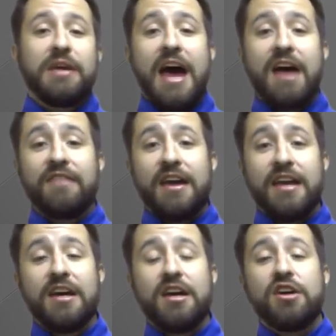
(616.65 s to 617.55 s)
We have
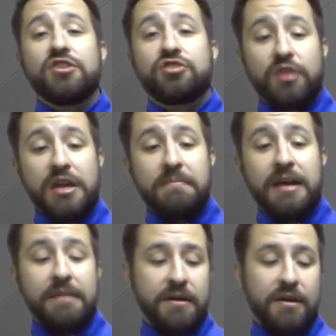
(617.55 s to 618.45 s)
a
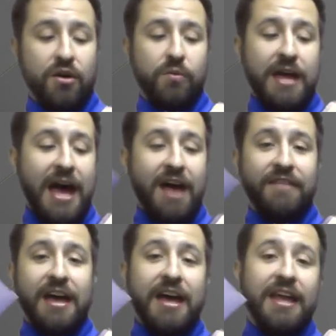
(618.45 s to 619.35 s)
ScreenBeam, we have
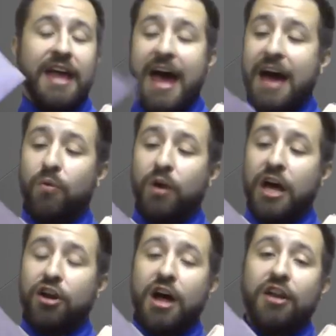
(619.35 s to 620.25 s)
an
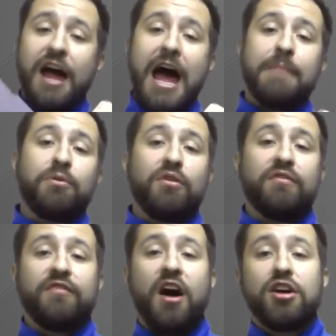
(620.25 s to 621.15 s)
$100 Apple
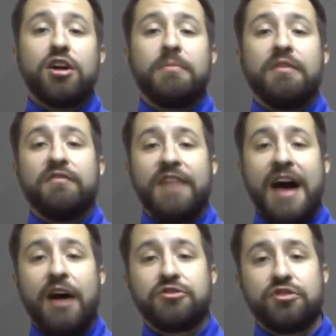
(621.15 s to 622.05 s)
Volume
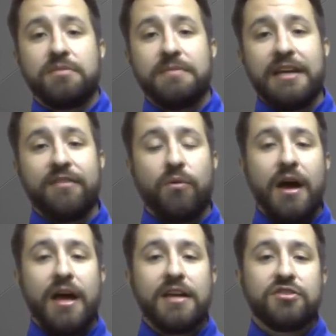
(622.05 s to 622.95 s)
Voucher to be given
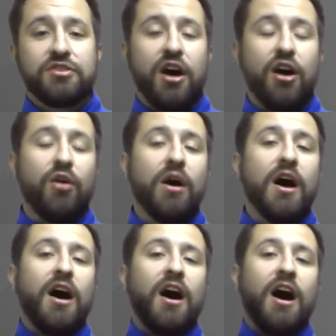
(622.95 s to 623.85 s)
away. So
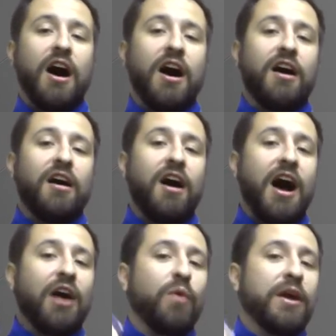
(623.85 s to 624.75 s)
uh,
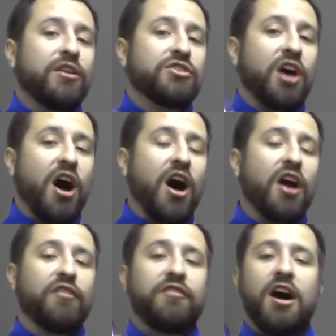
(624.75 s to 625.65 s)
our winners
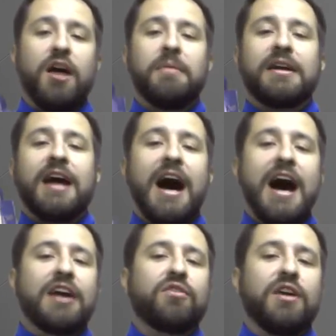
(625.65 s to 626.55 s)
are from
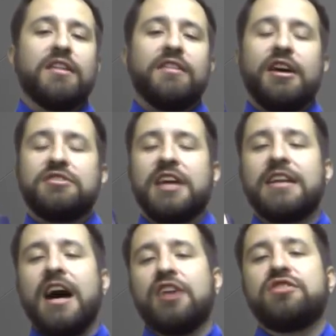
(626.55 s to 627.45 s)
Cochrane, their
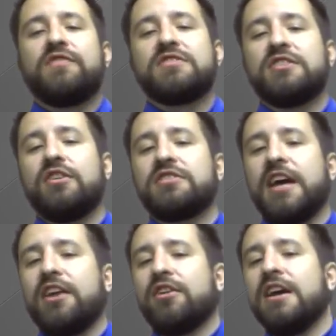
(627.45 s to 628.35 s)
technology
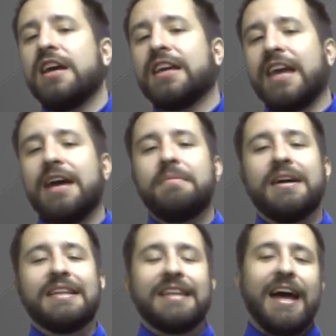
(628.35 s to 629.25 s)
facilitator, Kim
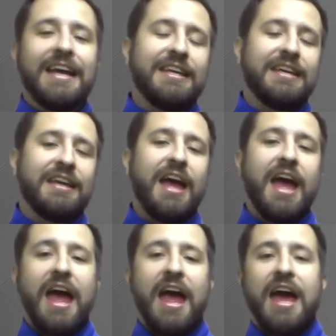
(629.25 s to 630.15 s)
Lighty,
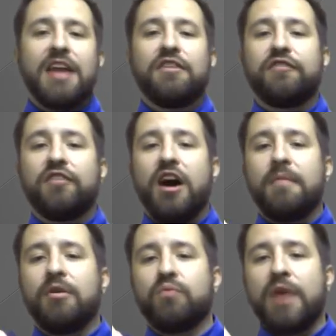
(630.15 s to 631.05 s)
and
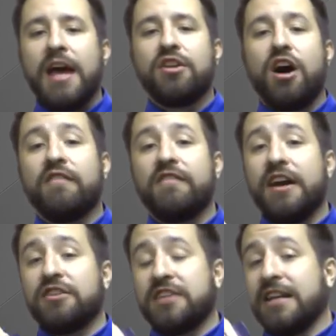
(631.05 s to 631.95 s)
from Randolph,
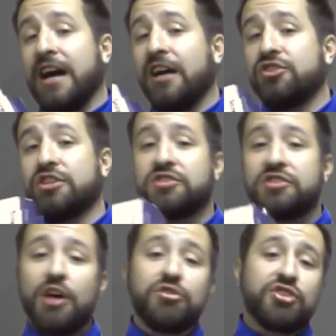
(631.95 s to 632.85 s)
their technology
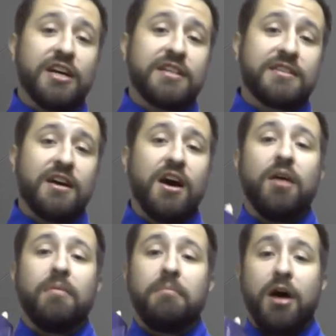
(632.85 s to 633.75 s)
associate,
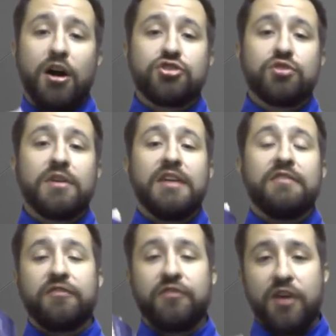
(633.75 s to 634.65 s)
Marjorie
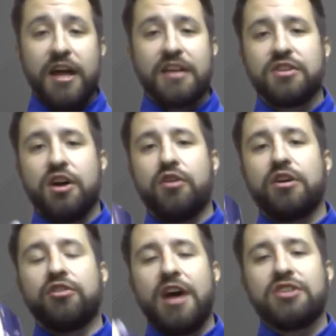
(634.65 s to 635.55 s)
Frick. So
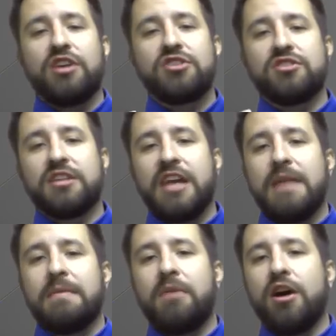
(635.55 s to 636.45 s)
congratulations to
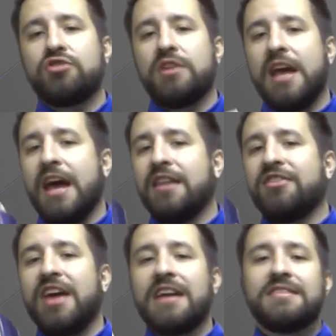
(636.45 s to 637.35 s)
Kim and Marjorie, and
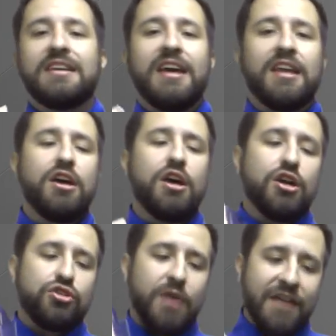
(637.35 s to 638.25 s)
thanks again
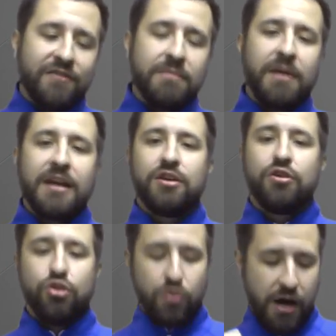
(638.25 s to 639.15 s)
to everybody
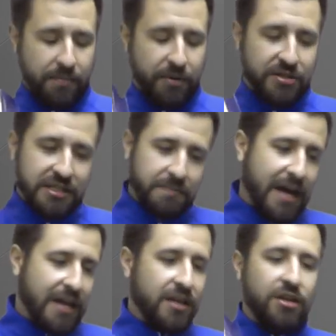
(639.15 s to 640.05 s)
who uh,
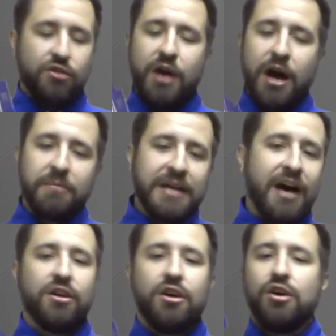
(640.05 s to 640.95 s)
participated and who helped
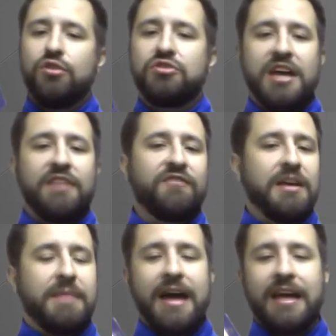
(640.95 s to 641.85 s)
out, who sent
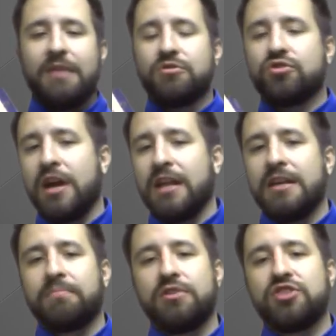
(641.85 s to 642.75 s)
feedback. It was
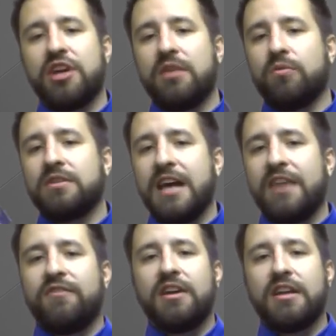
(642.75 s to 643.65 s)
greatly appreciated. We're
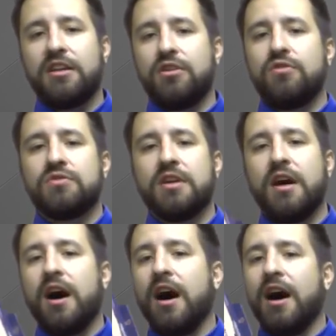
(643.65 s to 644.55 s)
definitely going to use
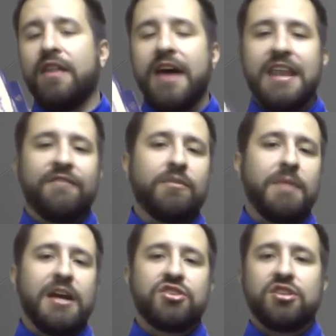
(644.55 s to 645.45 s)
uh, that
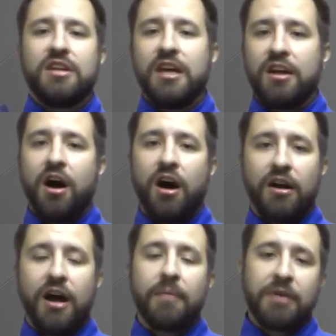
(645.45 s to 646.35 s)
information in
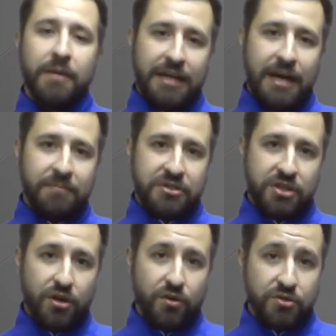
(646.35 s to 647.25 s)
our upcoming
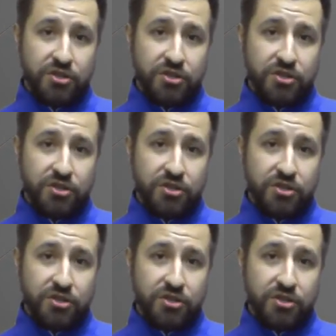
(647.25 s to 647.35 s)
episode.